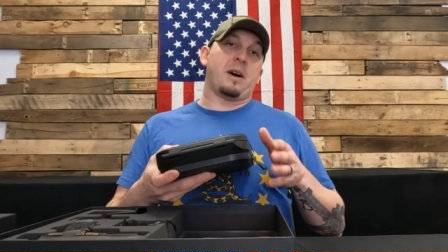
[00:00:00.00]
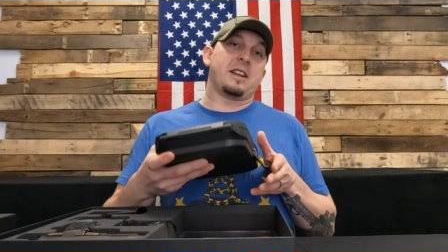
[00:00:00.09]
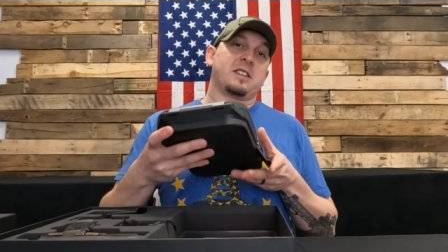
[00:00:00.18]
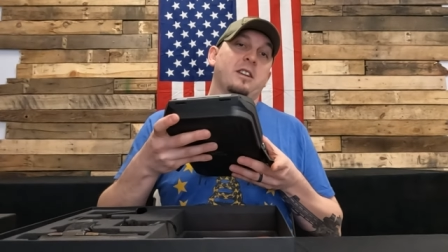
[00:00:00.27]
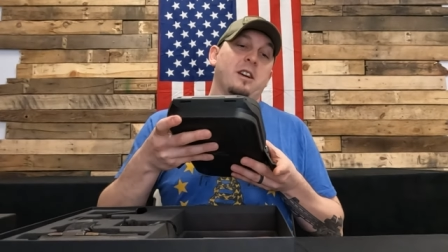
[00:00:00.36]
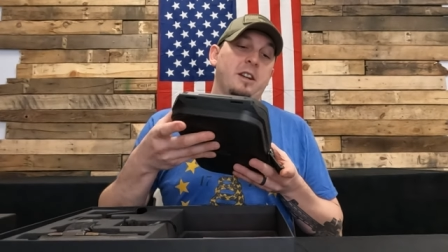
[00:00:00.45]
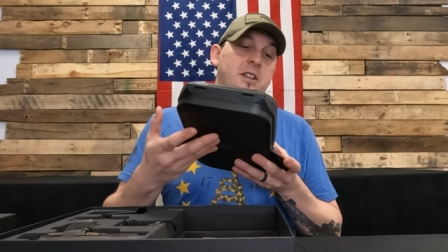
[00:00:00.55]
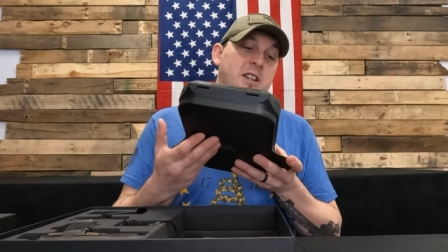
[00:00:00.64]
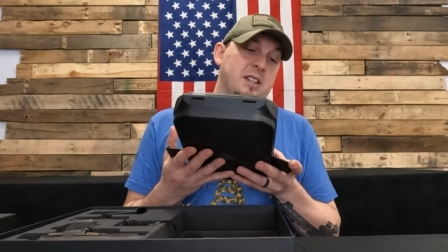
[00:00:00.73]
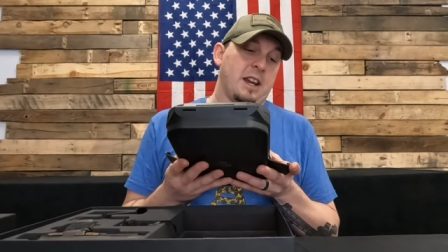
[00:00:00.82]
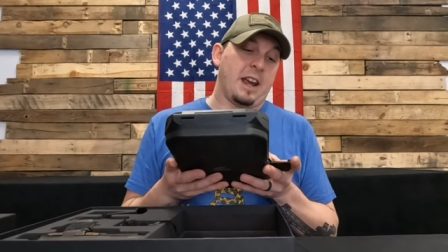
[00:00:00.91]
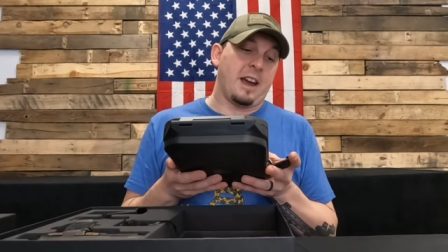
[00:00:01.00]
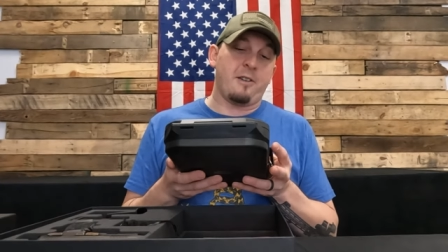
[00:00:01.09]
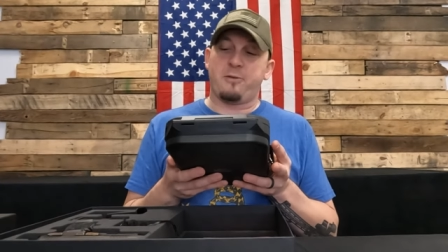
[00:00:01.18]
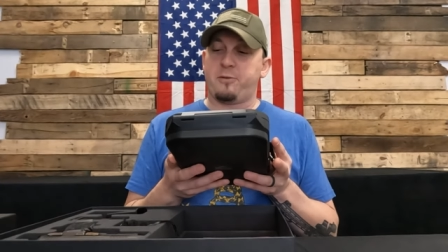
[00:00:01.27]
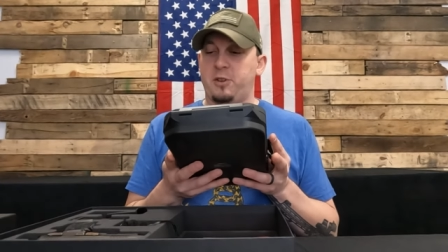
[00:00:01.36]
buys a gun doesn't
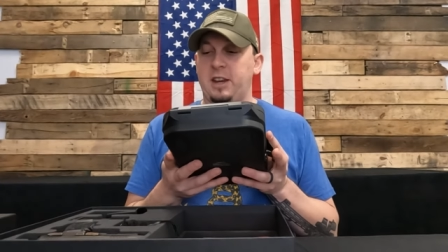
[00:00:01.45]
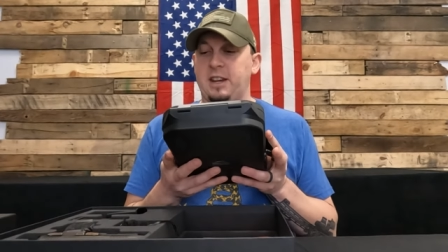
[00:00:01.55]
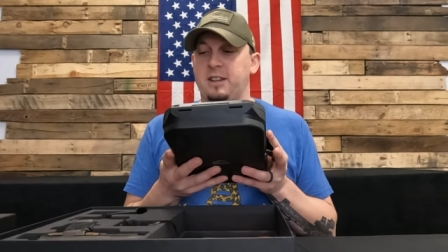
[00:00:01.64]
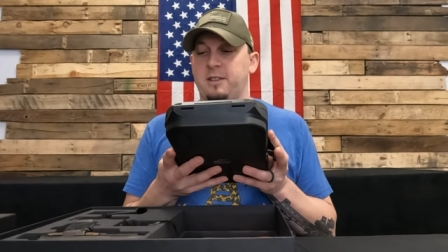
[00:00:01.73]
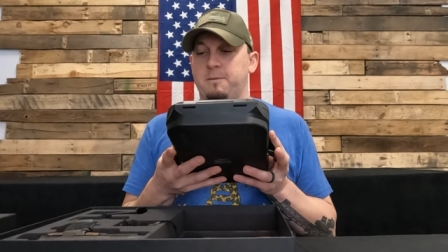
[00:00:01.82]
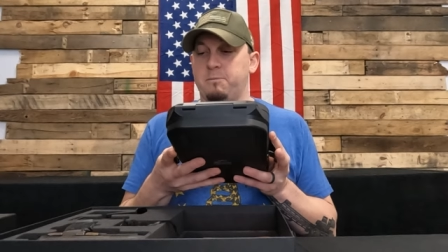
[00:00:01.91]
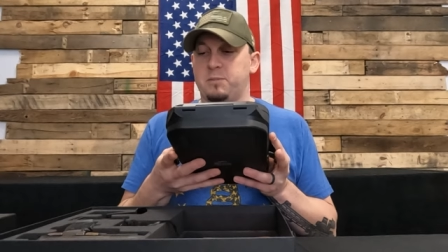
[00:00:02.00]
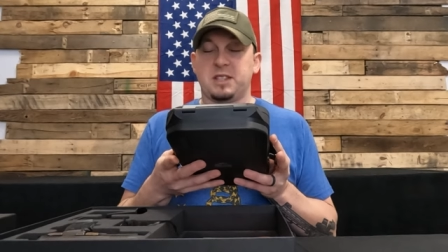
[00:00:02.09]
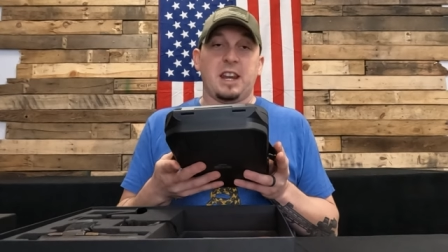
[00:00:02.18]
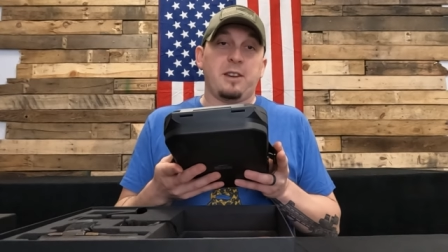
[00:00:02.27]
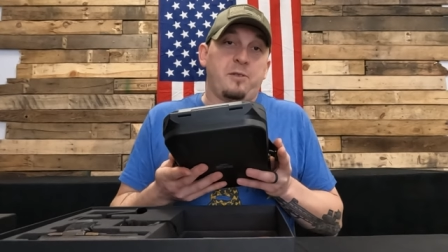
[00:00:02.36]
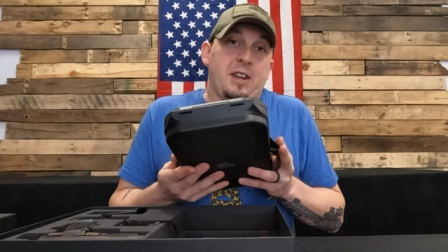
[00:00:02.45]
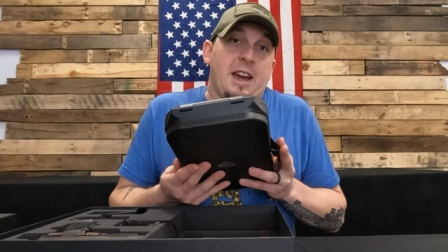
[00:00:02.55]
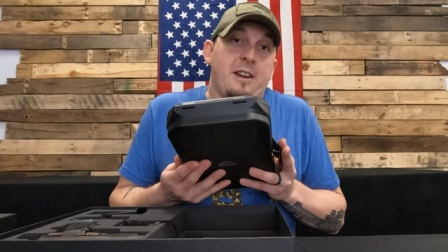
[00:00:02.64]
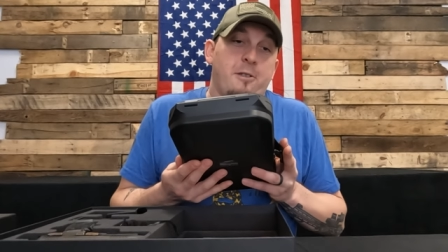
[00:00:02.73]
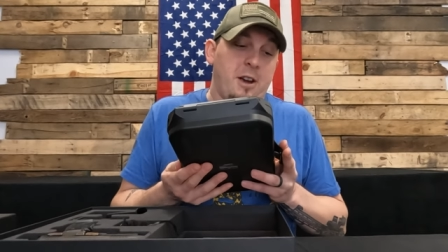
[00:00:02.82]
have a safe
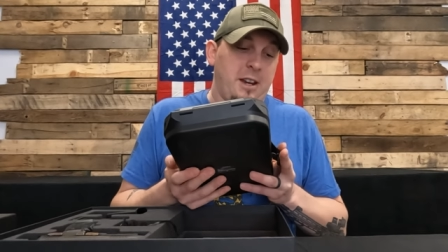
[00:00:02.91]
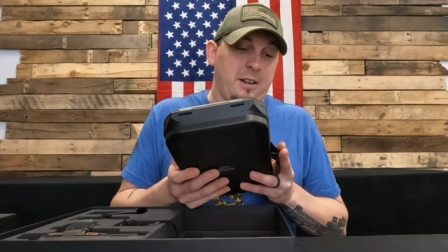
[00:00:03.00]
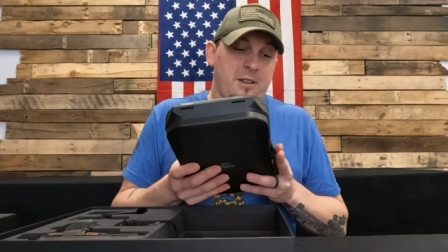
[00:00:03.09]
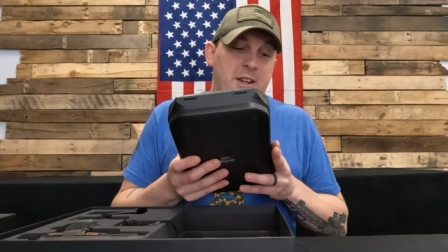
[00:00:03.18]
yet, right?